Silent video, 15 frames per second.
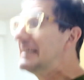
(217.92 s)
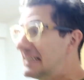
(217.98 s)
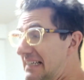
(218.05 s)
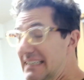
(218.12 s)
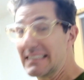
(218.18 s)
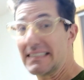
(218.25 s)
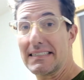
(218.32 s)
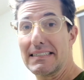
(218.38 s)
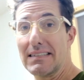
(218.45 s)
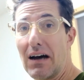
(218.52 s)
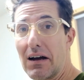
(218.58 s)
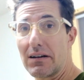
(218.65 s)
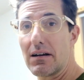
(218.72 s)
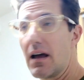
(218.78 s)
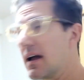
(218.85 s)
it's
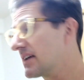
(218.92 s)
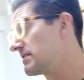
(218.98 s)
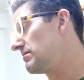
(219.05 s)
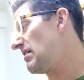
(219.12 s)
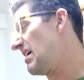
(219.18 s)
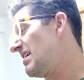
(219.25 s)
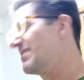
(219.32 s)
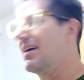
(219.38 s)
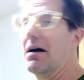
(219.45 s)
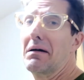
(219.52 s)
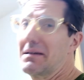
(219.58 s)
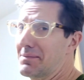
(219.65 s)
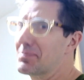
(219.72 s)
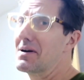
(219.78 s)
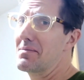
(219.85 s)
not, no,
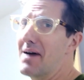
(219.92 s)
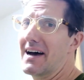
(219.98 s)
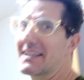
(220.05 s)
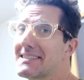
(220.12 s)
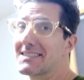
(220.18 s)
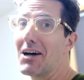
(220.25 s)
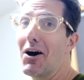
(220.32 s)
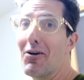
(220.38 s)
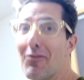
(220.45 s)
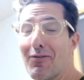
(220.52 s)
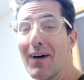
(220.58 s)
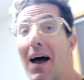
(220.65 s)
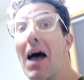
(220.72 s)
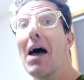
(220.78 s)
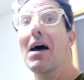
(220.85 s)
it's pretty bad stuff.
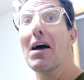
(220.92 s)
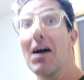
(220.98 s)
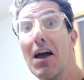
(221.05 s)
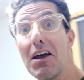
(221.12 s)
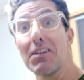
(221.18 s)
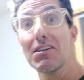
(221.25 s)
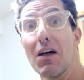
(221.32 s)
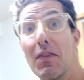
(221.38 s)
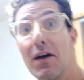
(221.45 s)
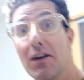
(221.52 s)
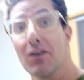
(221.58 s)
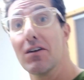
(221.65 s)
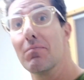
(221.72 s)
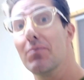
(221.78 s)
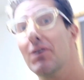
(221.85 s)
It's not that
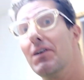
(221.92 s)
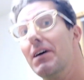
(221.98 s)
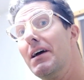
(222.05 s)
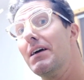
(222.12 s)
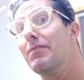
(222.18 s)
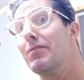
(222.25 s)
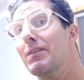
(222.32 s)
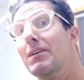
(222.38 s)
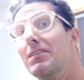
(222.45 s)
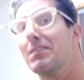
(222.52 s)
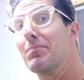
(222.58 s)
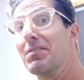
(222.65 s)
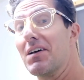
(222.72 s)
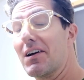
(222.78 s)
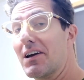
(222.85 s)
good, but hey, if you need some
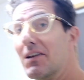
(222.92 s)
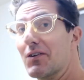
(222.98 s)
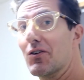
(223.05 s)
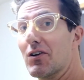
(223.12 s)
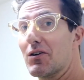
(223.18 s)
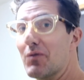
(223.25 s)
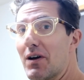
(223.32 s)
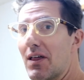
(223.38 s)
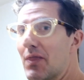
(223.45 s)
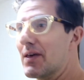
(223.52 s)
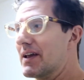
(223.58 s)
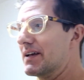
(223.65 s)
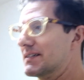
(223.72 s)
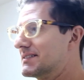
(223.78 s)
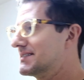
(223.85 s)
sake to cook with,
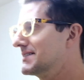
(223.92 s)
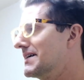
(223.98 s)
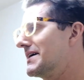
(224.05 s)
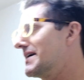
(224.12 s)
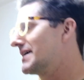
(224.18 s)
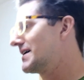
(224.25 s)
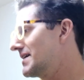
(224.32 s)
it's like,